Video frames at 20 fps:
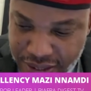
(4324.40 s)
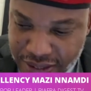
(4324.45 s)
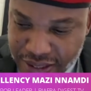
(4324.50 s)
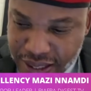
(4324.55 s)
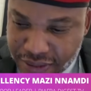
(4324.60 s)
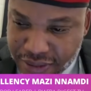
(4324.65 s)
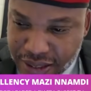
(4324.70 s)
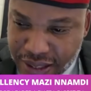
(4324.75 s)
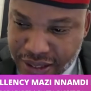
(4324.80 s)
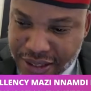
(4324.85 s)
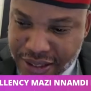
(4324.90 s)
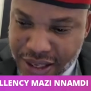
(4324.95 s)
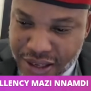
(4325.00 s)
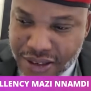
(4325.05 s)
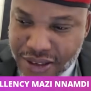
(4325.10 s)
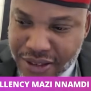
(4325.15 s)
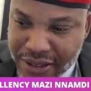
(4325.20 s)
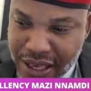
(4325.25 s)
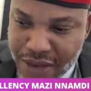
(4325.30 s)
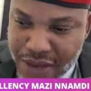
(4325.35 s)
they sit down there and
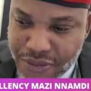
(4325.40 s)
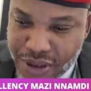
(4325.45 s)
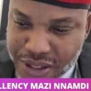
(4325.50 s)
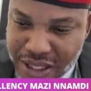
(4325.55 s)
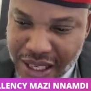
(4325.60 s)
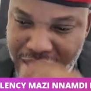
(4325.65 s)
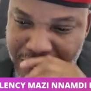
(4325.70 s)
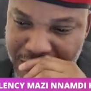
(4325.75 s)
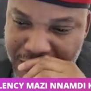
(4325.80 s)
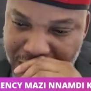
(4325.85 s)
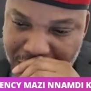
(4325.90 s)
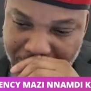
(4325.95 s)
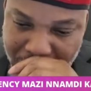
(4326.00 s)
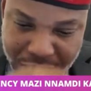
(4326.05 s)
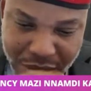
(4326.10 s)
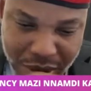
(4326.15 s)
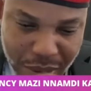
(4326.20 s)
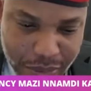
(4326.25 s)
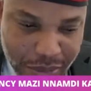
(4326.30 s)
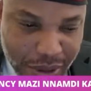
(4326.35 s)
say, give us a
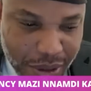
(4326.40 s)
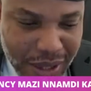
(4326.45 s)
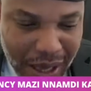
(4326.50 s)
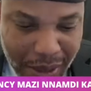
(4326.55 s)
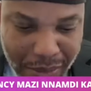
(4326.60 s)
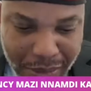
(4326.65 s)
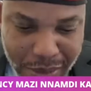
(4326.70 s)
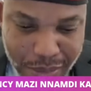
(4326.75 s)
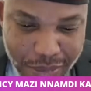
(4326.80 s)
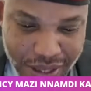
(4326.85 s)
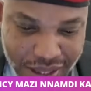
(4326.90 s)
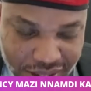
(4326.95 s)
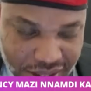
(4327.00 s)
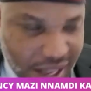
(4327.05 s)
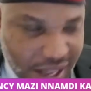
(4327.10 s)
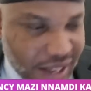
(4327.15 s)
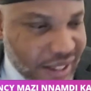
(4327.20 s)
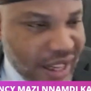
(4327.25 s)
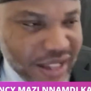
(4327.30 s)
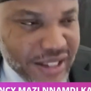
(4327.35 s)
name or somebody who can be
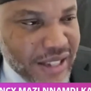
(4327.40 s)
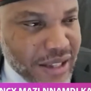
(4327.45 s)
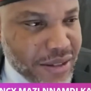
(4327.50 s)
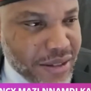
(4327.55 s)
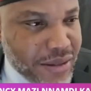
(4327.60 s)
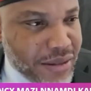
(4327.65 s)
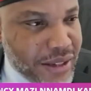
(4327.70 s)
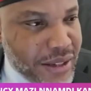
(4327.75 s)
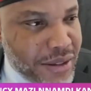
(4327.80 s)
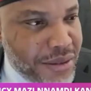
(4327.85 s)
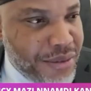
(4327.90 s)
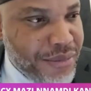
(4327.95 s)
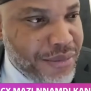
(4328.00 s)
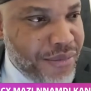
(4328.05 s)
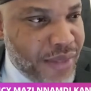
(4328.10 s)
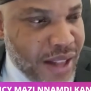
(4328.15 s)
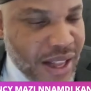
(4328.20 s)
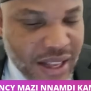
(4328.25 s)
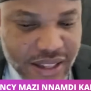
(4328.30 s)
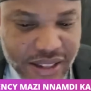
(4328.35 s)
minister. And that's what they
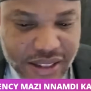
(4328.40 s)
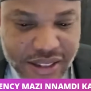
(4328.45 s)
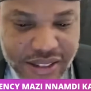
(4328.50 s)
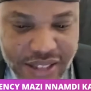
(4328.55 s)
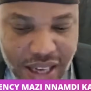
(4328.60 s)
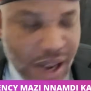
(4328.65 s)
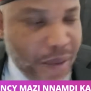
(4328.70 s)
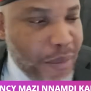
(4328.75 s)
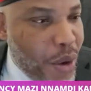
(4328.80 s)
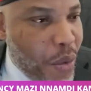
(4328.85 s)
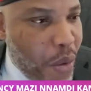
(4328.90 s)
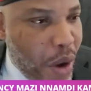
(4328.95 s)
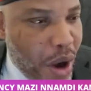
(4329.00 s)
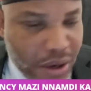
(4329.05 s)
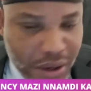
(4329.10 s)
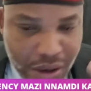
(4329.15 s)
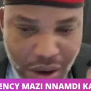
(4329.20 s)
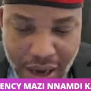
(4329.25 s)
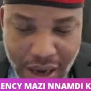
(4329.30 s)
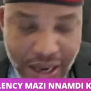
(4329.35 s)
do. Tell me
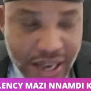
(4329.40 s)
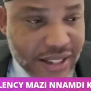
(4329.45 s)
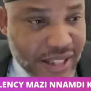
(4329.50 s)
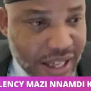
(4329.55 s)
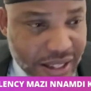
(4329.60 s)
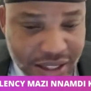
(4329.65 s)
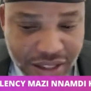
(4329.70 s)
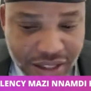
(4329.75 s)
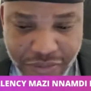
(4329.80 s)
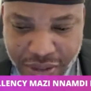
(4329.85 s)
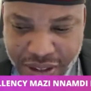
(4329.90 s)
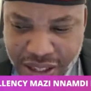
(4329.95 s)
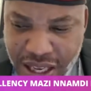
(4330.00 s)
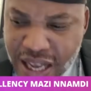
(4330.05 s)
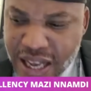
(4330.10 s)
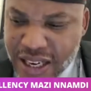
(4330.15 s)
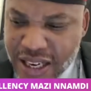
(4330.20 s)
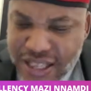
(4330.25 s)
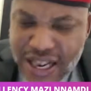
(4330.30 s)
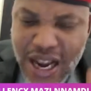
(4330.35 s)
one Ohaneze
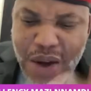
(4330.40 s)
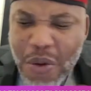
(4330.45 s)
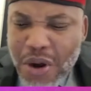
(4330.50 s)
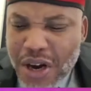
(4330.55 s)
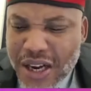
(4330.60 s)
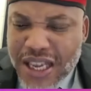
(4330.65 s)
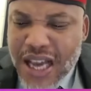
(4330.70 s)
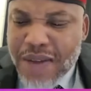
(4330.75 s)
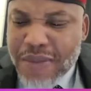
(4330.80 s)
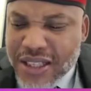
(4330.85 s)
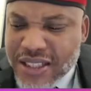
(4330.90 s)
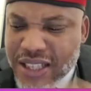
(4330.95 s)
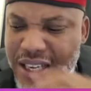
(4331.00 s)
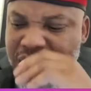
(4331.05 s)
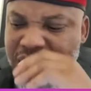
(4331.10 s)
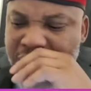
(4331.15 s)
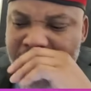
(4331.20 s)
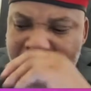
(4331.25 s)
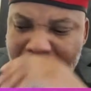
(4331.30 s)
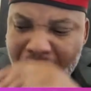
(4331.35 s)
achievement. Nyamwo, they came and
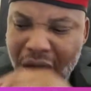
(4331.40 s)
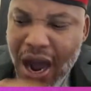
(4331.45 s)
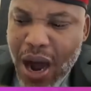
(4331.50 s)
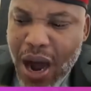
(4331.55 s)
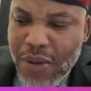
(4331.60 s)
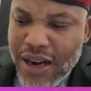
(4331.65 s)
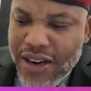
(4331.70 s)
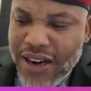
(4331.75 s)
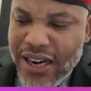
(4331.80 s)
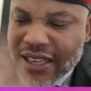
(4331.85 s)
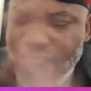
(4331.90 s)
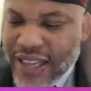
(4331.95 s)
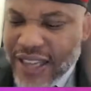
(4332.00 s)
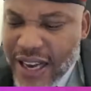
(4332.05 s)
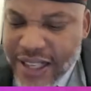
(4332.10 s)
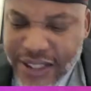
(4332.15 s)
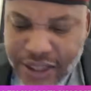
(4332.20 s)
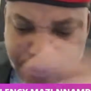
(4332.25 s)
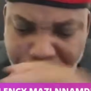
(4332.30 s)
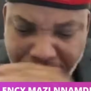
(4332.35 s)
said, oh, I'll
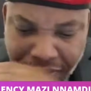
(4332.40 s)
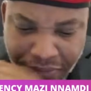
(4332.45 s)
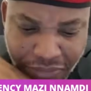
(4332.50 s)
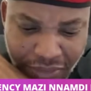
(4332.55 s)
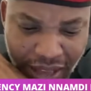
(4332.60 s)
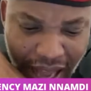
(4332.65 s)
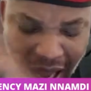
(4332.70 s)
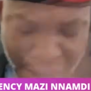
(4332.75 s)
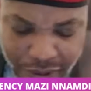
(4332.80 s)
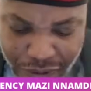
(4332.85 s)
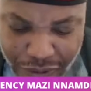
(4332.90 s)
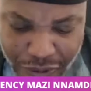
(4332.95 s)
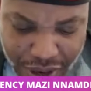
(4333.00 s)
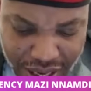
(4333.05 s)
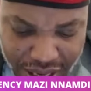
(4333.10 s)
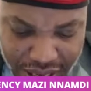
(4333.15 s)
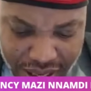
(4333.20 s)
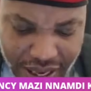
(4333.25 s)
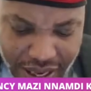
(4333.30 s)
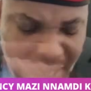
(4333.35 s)
eradicate
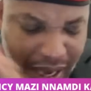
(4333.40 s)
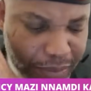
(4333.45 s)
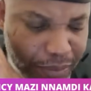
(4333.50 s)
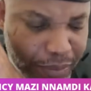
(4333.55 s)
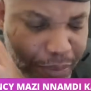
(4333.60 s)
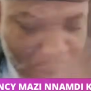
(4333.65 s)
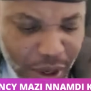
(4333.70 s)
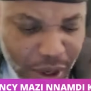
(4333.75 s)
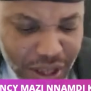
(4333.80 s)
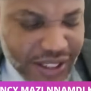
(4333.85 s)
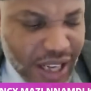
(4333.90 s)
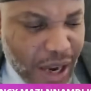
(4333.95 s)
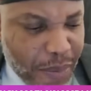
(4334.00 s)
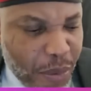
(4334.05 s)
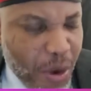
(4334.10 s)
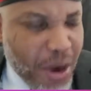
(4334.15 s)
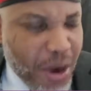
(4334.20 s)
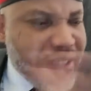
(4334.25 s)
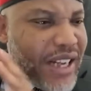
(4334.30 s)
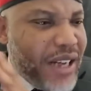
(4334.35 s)
every police
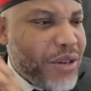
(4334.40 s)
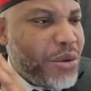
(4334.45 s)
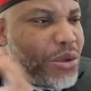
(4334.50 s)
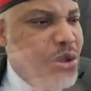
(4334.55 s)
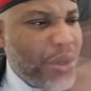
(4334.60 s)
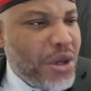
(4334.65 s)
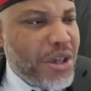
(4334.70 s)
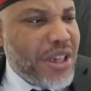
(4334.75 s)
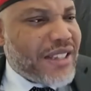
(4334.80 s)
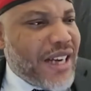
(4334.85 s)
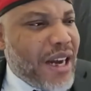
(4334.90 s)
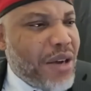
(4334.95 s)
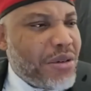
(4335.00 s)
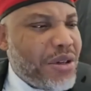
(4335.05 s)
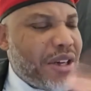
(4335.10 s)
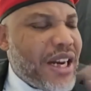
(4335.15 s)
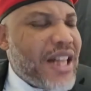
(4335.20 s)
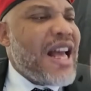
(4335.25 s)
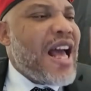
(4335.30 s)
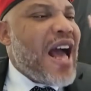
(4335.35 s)
checkpoint and we'll do this and
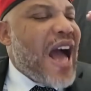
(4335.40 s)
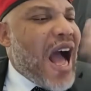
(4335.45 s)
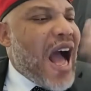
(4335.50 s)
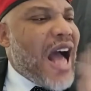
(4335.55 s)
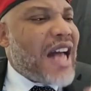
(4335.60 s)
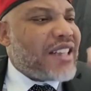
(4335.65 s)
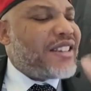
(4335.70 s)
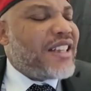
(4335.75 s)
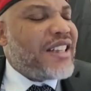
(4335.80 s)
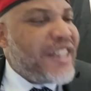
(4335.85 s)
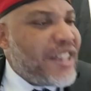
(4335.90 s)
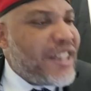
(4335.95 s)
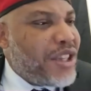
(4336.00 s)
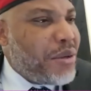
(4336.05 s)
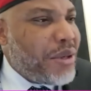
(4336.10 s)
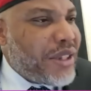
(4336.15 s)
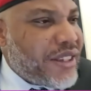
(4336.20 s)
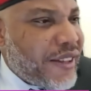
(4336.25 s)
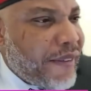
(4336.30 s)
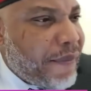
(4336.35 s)
I'll do that. How did he
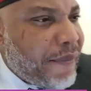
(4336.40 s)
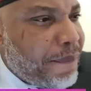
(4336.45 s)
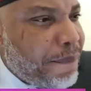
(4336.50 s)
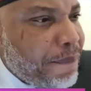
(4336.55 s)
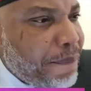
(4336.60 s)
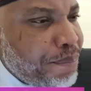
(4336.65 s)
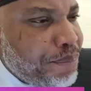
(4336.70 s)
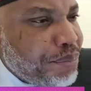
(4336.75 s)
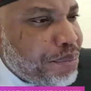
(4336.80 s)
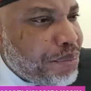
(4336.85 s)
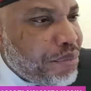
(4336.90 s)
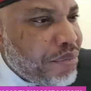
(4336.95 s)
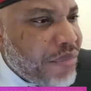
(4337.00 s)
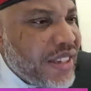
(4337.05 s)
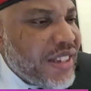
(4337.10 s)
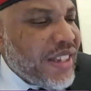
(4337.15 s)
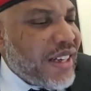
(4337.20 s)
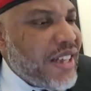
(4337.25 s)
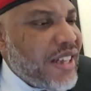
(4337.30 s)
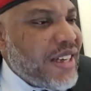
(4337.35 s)
do it?
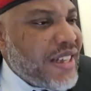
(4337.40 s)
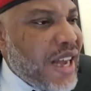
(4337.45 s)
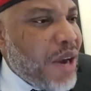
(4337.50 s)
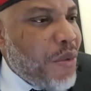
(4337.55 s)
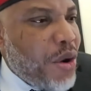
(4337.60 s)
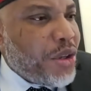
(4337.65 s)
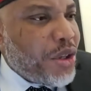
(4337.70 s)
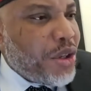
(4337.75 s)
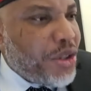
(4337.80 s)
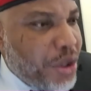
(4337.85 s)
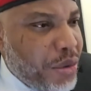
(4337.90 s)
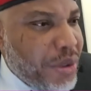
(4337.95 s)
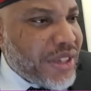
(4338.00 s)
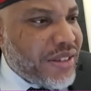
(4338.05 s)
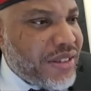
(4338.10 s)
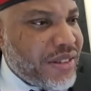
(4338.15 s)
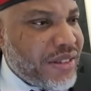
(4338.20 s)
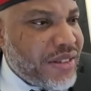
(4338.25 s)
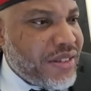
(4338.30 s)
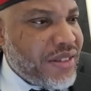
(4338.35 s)
Didn't Nyamwo do
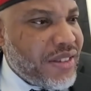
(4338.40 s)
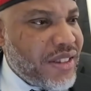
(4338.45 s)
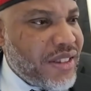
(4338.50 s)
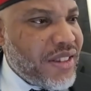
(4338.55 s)
it?